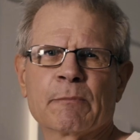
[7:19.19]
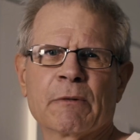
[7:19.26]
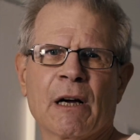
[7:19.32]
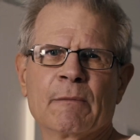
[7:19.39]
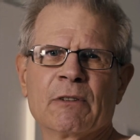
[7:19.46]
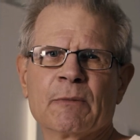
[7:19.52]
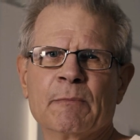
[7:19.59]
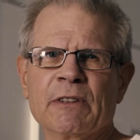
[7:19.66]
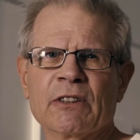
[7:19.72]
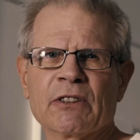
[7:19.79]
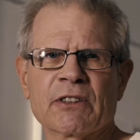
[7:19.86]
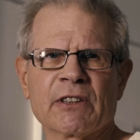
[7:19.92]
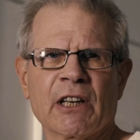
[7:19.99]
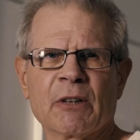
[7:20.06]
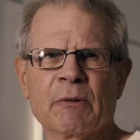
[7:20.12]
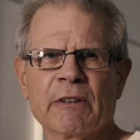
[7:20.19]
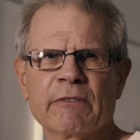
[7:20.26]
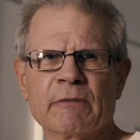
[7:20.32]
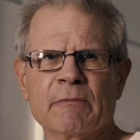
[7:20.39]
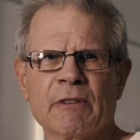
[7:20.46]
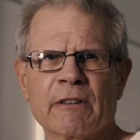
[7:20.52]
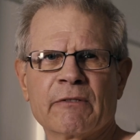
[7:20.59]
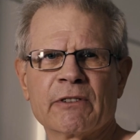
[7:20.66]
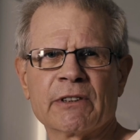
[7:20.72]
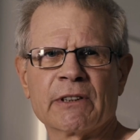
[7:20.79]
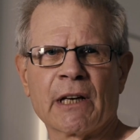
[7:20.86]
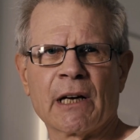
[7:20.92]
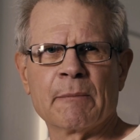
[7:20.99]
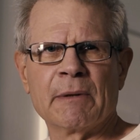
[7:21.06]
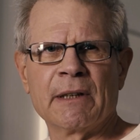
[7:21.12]
promise not to go off with Reverend
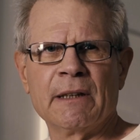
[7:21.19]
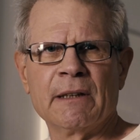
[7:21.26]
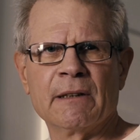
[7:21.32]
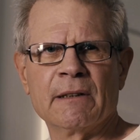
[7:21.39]
Zombie.